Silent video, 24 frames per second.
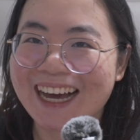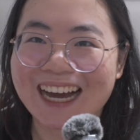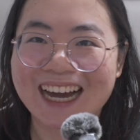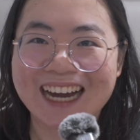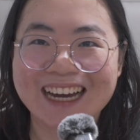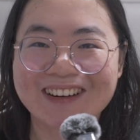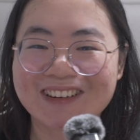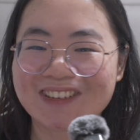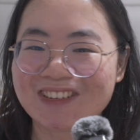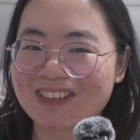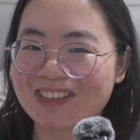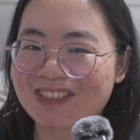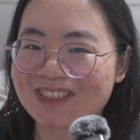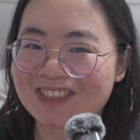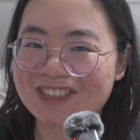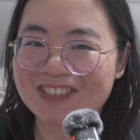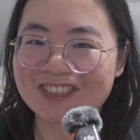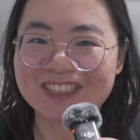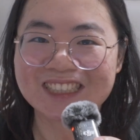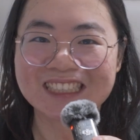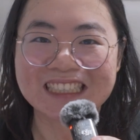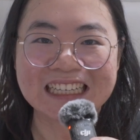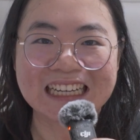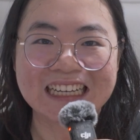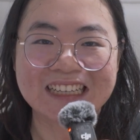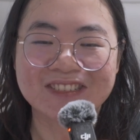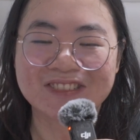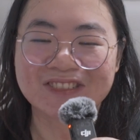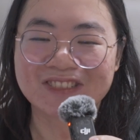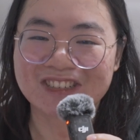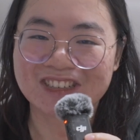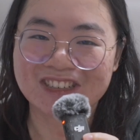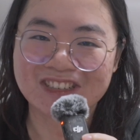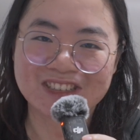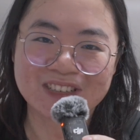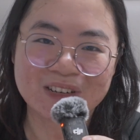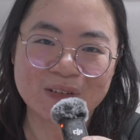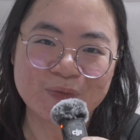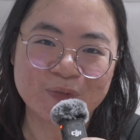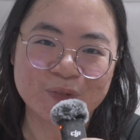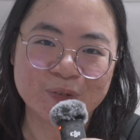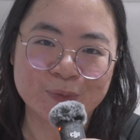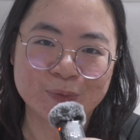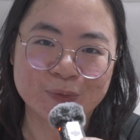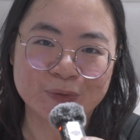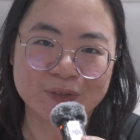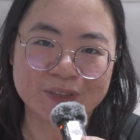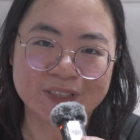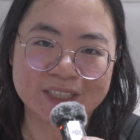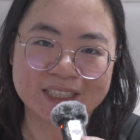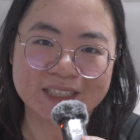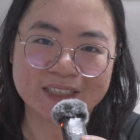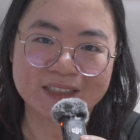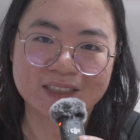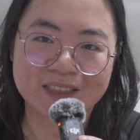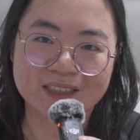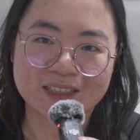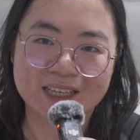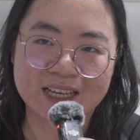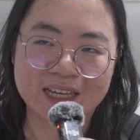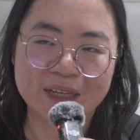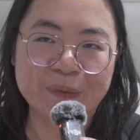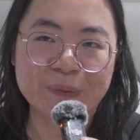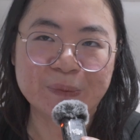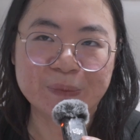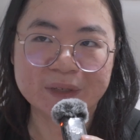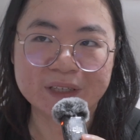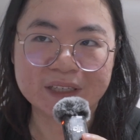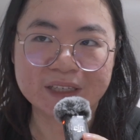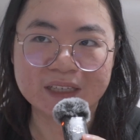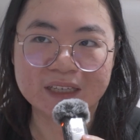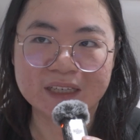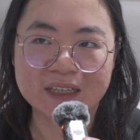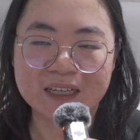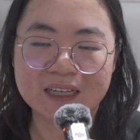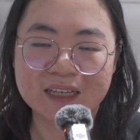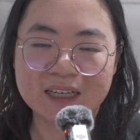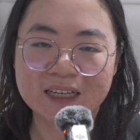I don't know how good and I don't know how comfortable that can be.